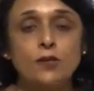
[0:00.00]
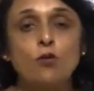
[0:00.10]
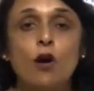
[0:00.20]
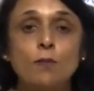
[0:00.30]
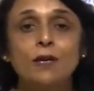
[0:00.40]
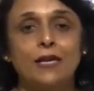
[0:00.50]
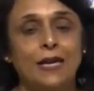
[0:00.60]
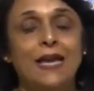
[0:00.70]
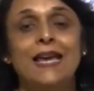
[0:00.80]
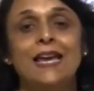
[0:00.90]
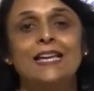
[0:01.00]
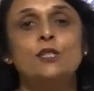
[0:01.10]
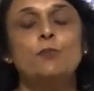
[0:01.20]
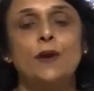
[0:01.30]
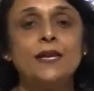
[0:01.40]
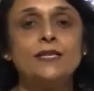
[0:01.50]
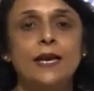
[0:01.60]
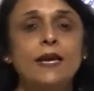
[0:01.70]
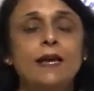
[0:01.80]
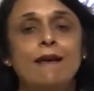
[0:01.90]
normally is
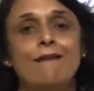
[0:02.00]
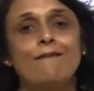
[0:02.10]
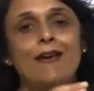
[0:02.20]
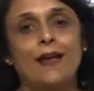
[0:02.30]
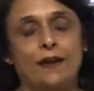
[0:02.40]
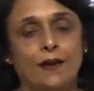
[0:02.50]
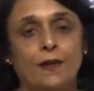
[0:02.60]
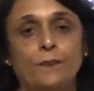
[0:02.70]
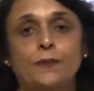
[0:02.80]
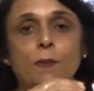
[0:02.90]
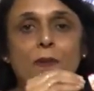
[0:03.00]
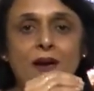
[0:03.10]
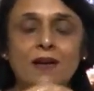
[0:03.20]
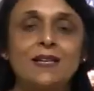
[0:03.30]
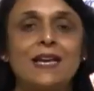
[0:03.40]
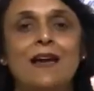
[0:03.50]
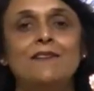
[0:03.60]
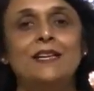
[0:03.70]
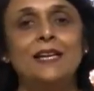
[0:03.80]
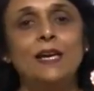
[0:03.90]
present where the buccal
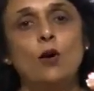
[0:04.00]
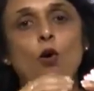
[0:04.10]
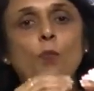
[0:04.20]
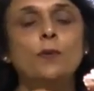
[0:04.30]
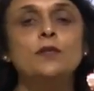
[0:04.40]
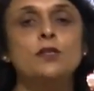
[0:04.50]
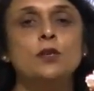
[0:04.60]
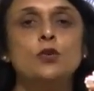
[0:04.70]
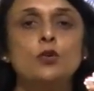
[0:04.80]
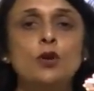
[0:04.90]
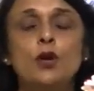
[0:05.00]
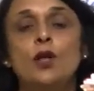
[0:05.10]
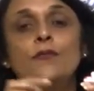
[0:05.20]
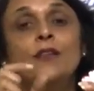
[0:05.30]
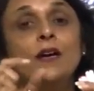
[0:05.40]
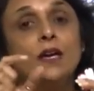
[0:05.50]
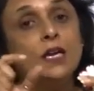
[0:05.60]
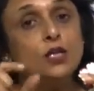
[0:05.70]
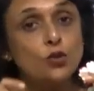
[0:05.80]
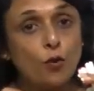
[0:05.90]
cavity opens into the
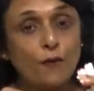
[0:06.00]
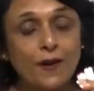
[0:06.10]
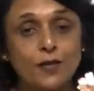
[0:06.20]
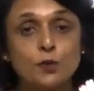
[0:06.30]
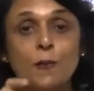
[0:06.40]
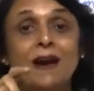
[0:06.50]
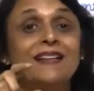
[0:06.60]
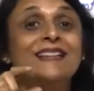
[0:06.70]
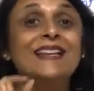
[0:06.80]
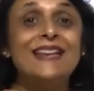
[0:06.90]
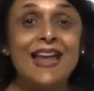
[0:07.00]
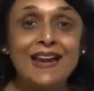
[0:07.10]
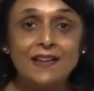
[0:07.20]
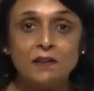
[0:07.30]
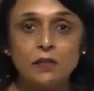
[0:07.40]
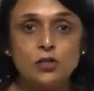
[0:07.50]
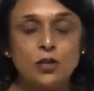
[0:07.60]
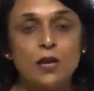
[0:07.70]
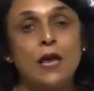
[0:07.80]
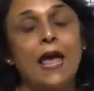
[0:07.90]
esophagus part in the neck region,
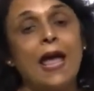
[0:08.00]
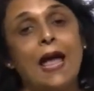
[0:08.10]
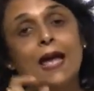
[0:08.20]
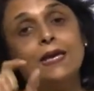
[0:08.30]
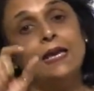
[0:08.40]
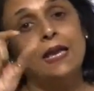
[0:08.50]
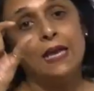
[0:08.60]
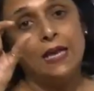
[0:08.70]
and